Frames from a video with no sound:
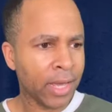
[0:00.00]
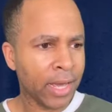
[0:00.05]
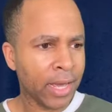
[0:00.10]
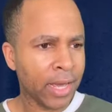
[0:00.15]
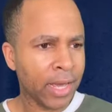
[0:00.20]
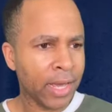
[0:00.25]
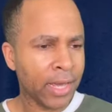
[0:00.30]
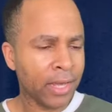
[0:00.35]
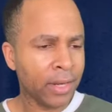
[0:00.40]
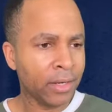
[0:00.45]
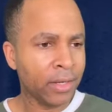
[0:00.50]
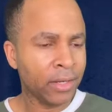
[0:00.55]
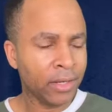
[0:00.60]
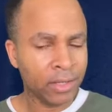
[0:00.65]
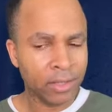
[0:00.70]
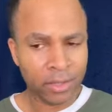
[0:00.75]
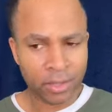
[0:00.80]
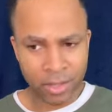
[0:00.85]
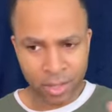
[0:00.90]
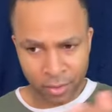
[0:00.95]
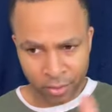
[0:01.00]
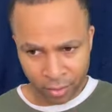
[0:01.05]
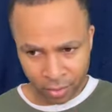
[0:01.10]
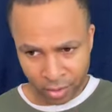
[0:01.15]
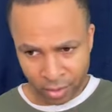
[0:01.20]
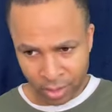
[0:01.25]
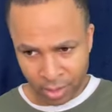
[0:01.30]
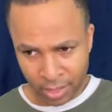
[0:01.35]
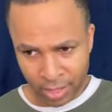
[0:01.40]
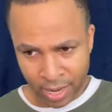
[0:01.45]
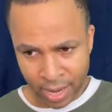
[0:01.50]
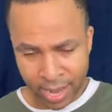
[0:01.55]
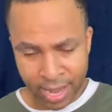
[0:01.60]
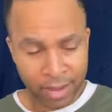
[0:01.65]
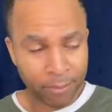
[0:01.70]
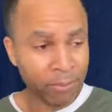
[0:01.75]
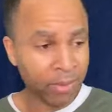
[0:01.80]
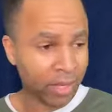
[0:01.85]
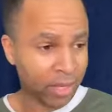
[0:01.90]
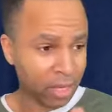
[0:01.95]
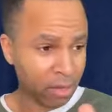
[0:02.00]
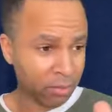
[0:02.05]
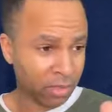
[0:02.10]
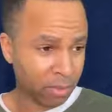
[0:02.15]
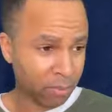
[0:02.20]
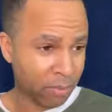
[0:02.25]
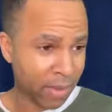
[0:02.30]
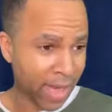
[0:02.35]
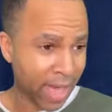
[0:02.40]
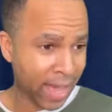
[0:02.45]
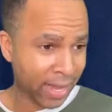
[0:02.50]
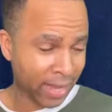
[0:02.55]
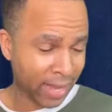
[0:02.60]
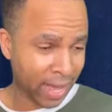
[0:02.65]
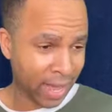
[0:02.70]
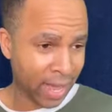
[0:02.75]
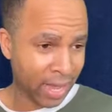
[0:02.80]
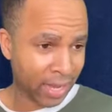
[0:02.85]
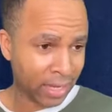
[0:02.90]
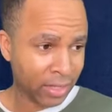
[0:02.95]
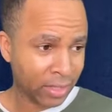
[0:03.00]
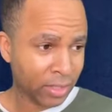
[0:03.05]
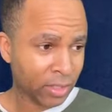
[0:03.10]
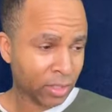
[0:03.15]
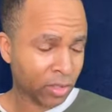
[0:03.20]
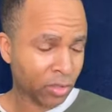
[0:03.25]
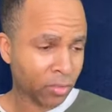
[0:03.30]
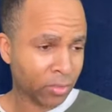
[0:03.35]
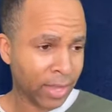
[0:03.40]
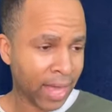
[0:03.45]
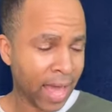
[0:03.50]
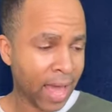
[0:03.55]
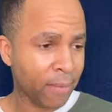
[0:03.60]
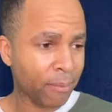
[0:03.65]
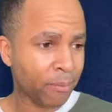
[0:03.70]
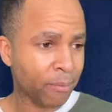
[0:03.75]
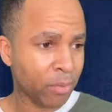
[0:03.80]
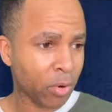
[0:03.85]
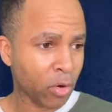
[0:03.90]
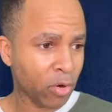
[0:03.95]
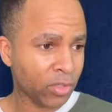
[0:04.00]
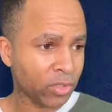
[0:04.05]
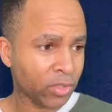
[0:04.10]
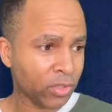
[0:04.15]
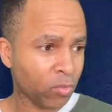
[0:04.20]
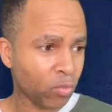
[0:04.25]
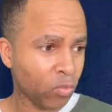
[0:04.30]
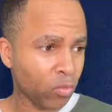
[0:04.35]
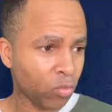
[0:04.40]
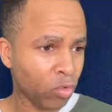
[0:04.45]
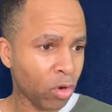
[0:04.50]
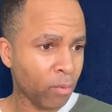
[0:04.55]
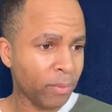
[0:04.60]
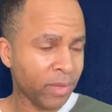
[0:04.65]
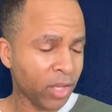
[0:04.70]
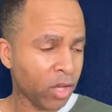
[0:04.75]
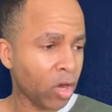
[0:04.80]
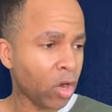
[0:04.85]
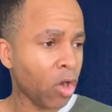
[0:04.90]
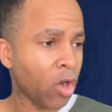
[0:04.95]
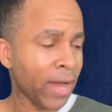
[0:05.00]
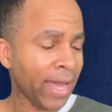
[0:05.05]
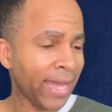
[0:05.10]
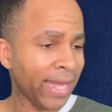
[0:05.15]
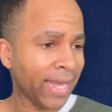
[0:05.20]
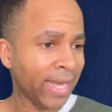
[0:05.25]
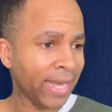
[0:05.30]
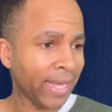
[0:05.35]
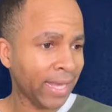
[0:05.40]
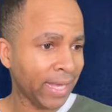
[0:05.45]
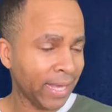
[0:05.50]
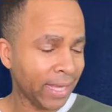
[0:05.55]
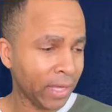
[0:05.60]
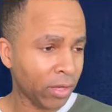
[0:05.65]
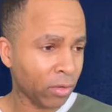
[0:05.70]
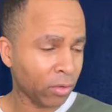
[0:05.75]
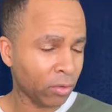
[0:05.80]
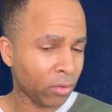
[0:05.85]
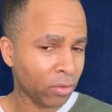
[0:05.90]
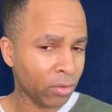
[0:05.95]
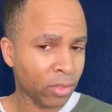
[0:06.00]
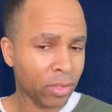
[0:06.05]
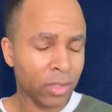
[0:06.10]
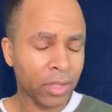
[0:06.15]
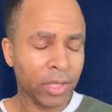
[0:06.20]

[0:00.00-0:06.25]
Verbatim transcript: a, another good guy and becomes a bad guy so that person will be called a heel